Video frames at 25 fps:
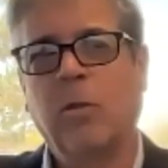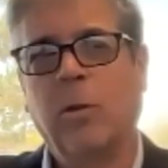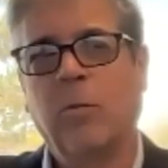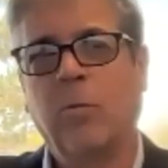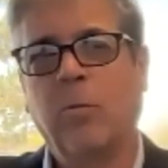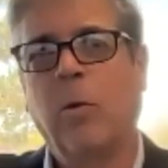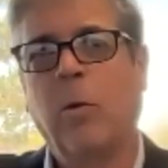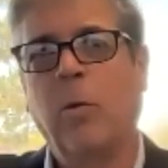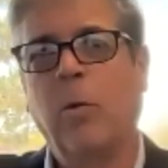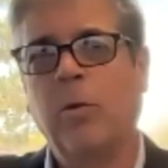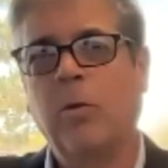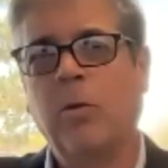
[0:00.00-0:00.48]

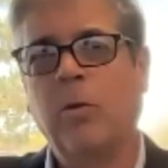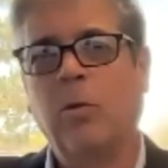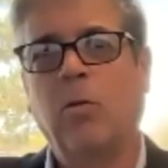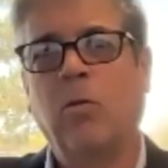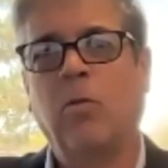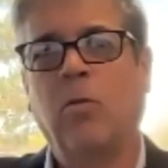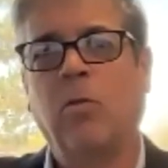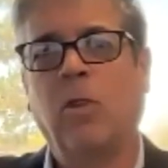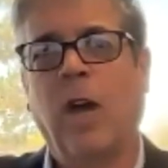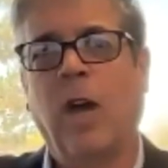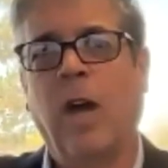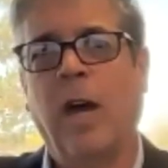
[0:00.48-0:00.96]
What would you
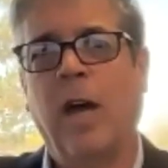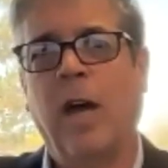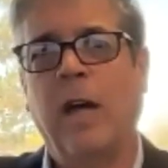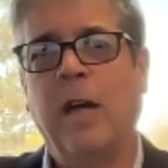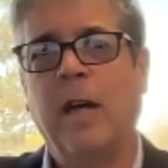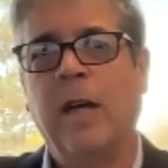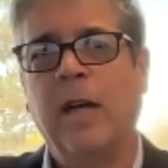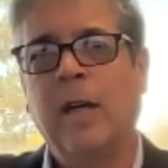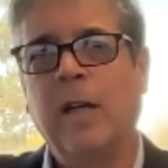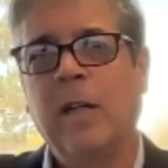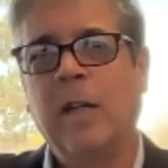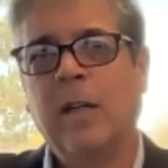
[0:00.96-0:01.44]

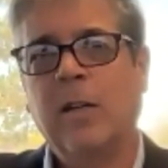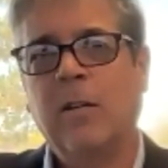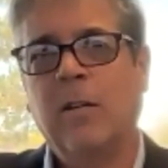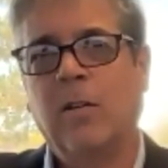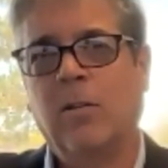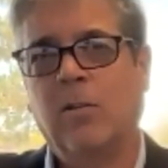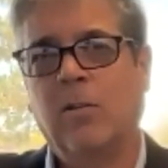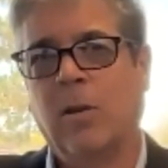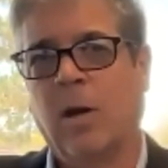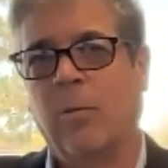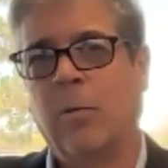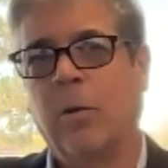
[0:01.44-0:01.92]
say
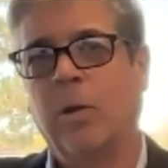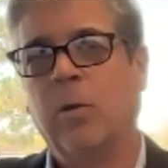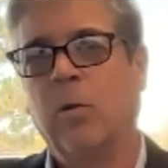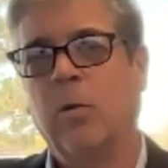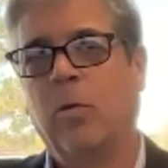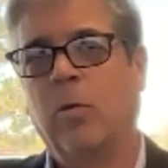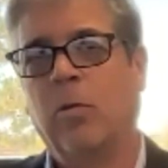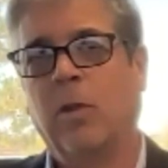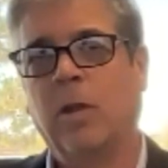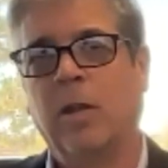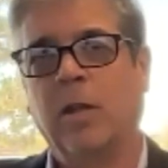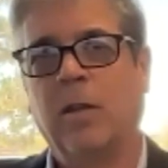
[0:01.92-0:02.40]
to someone
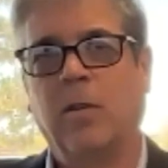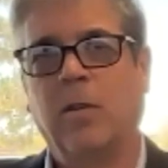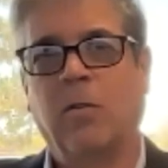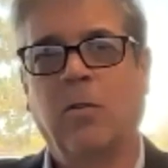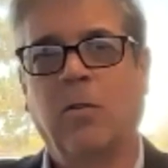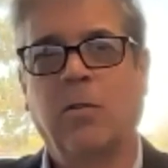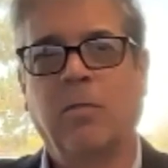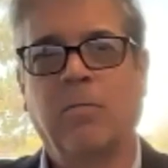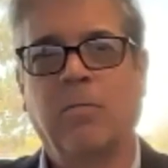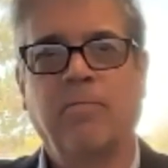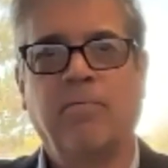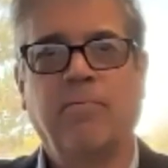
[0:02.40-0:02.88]
who
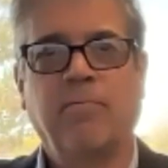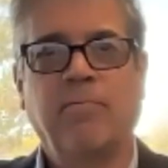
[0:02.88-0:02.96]
thinks